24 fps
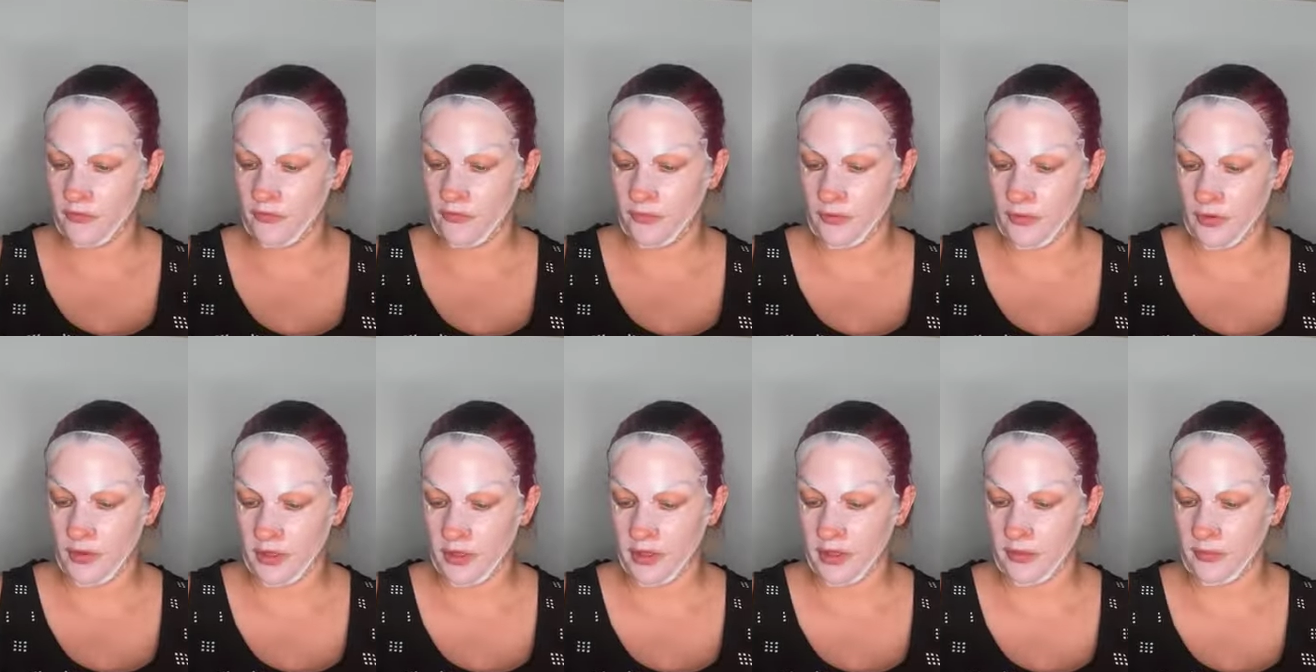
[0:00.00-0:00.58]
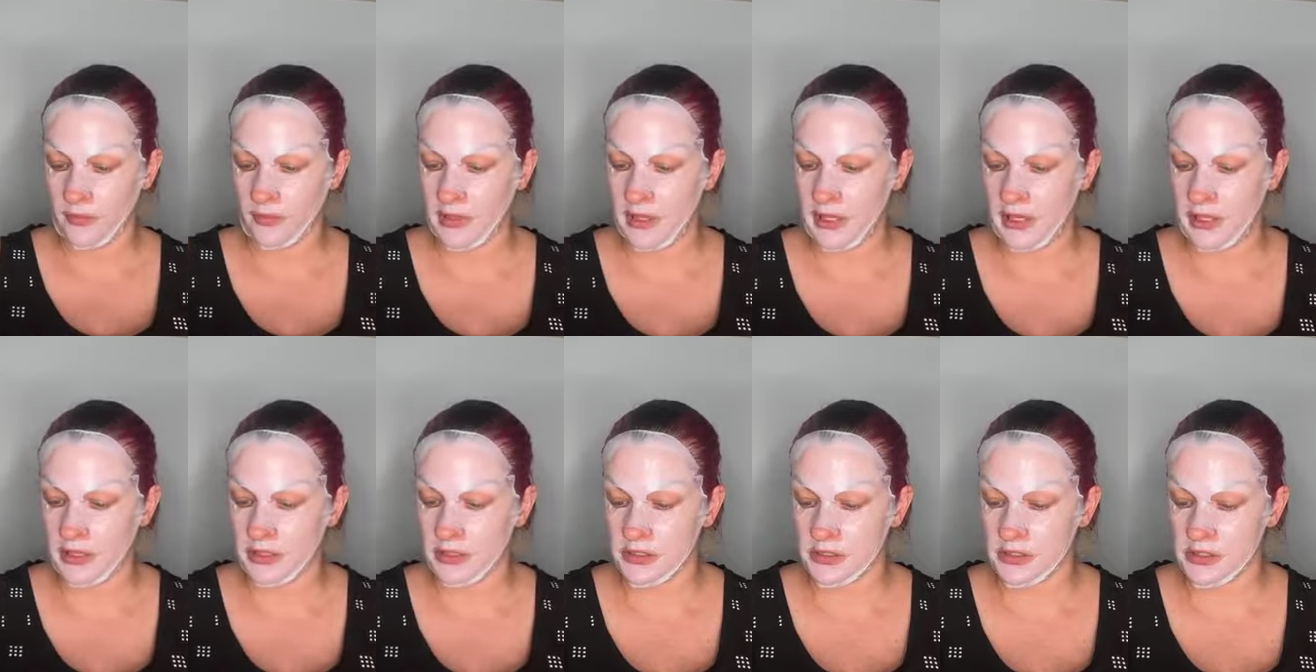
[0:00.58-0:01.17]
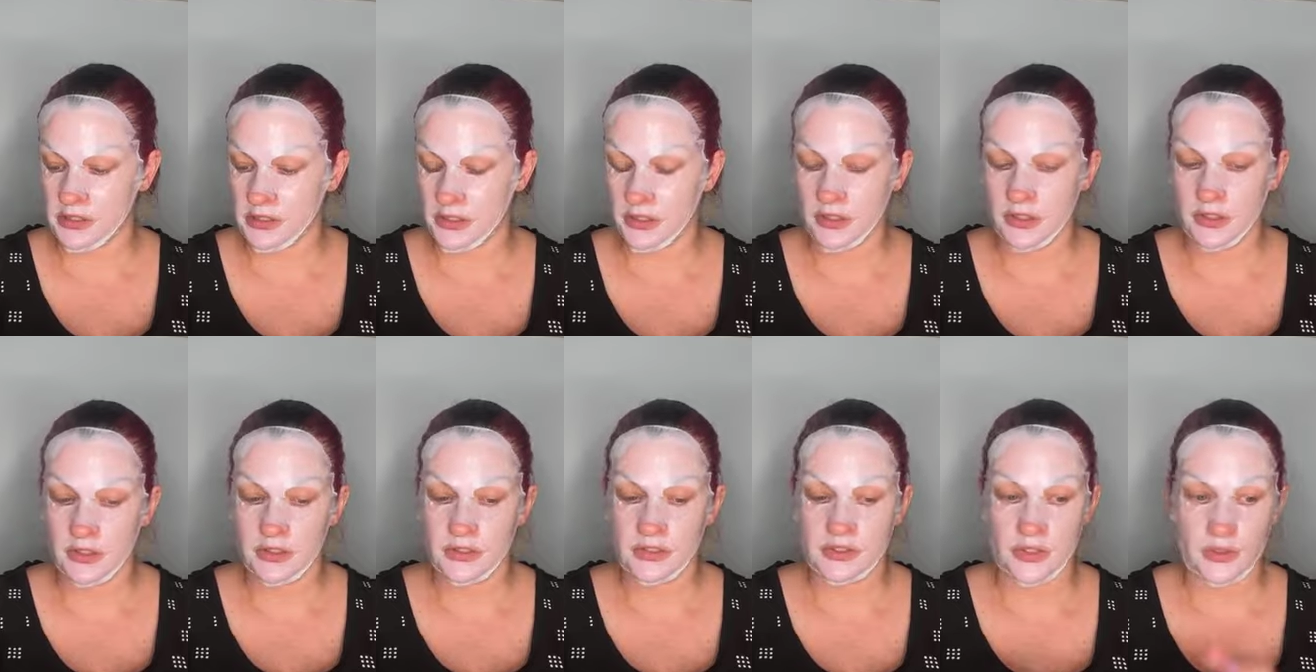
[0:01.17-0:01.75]
4 in a box,
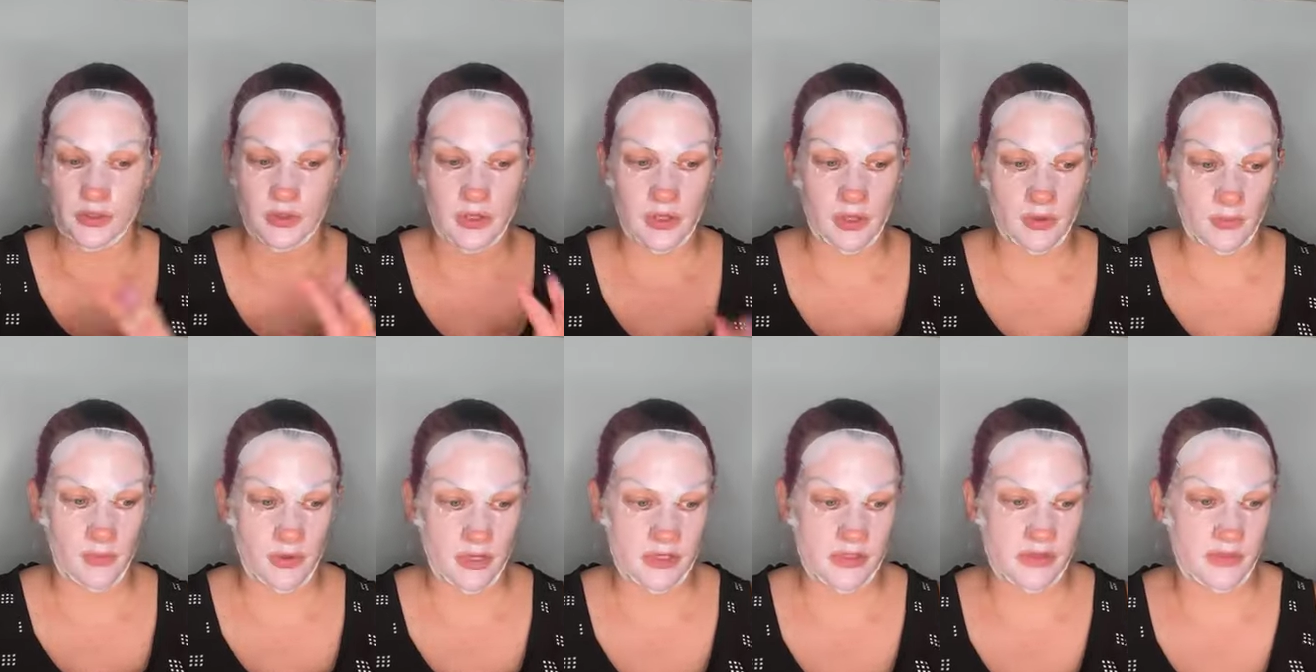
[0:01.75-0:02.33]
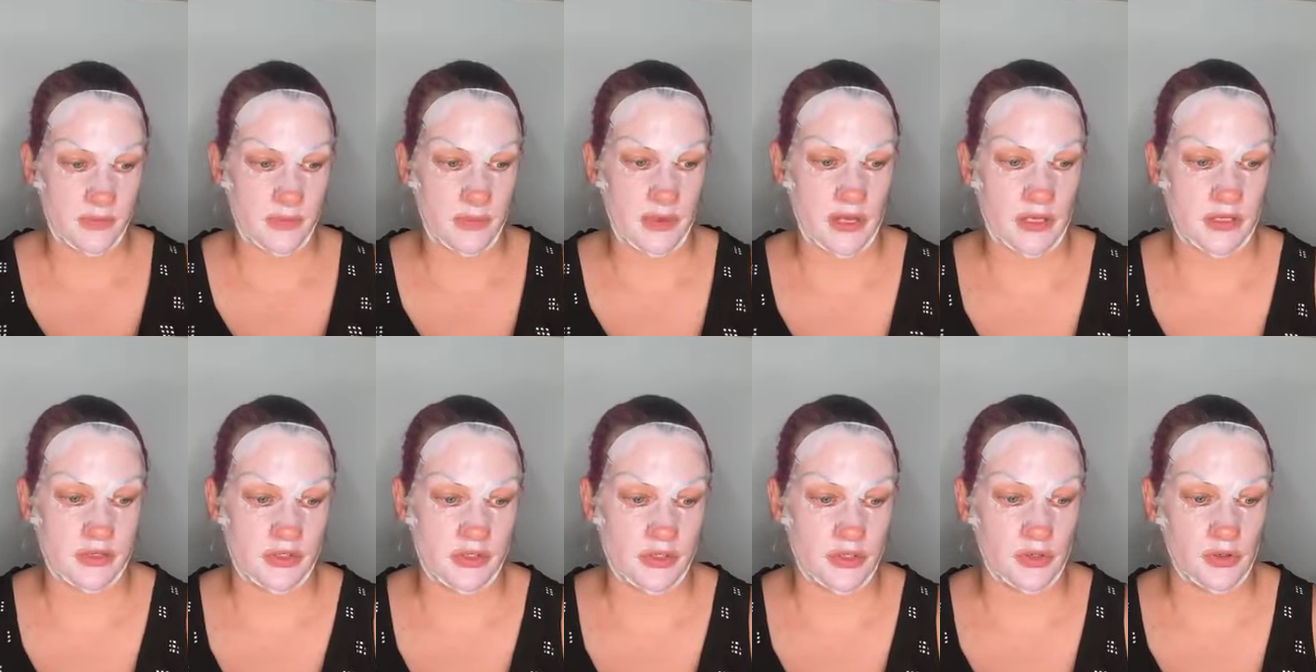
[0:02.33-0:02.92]
so you can mix and match.